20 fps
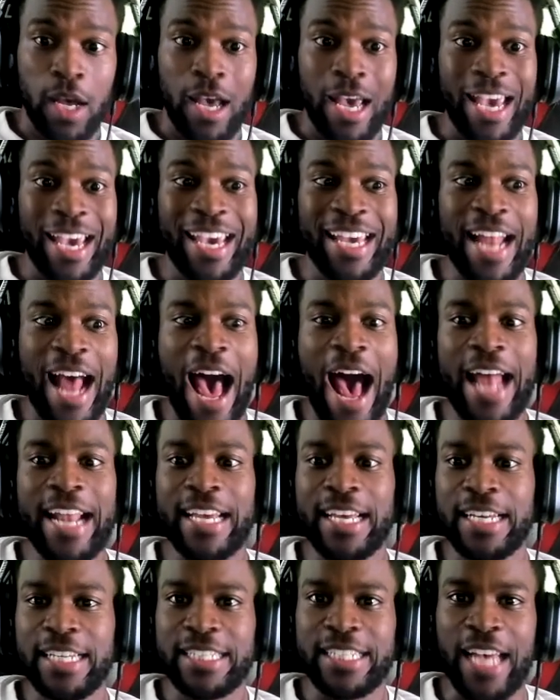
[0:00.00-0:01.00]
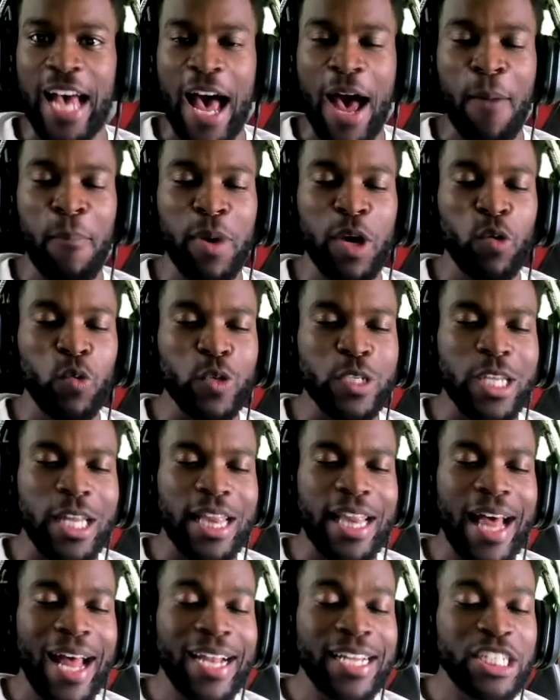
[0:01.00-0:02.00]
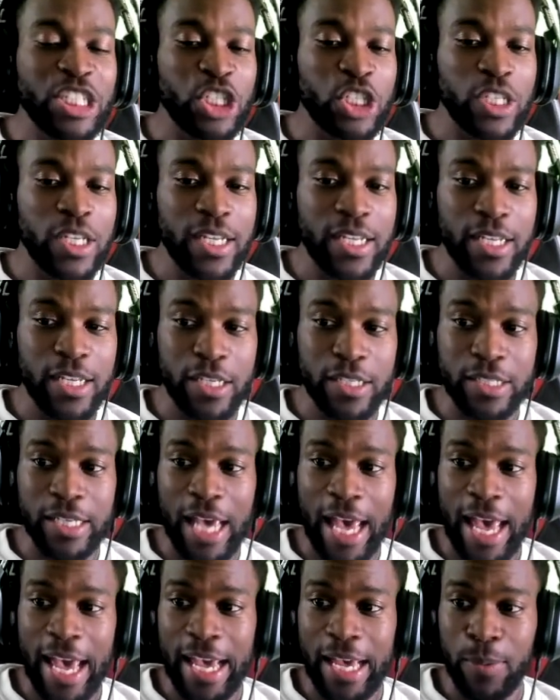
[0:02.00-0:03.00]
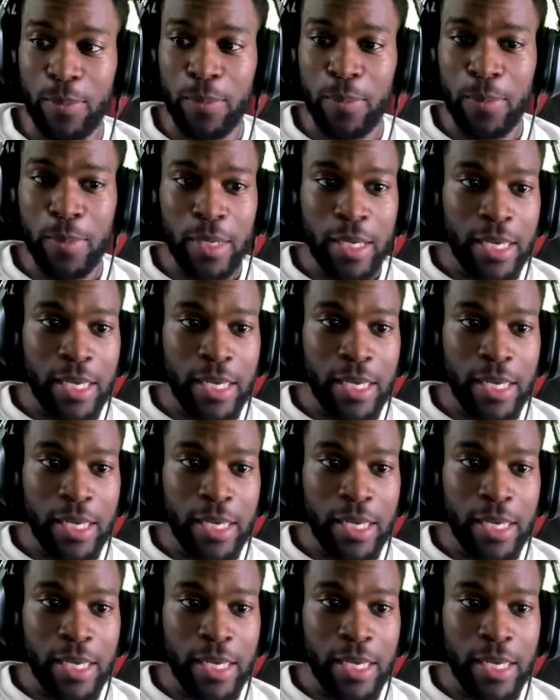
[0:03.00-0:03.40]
And I had a good time, but it was a lot of shit in this game